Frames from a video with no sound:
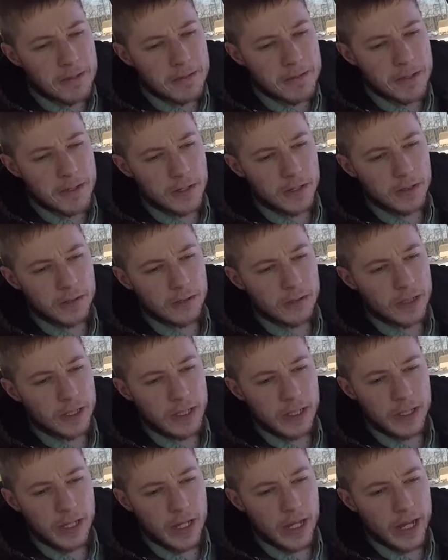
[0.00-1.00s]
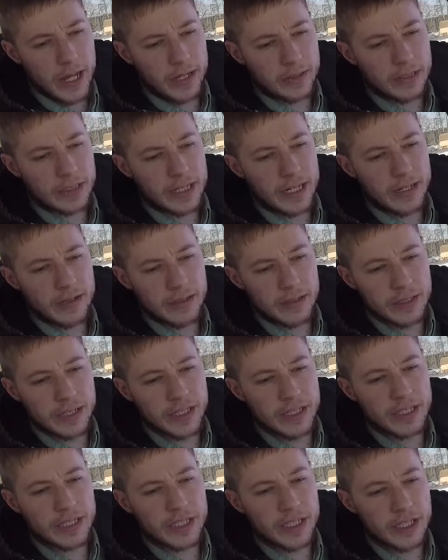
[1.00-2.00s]
So outside on the
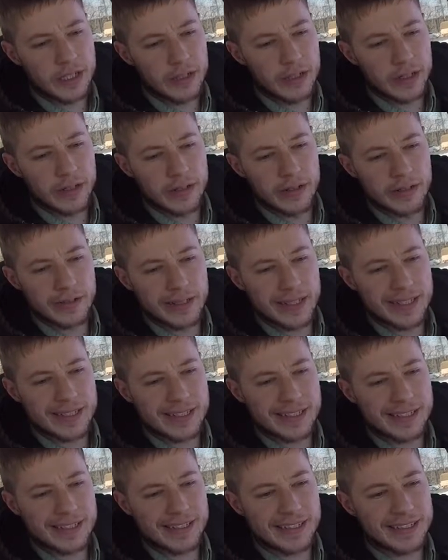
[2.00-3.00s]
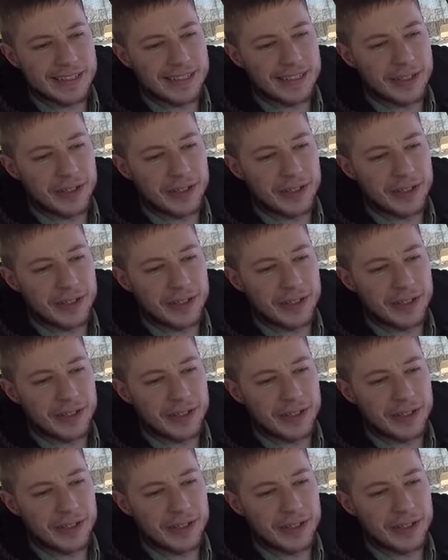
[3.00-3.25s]
exterior, that's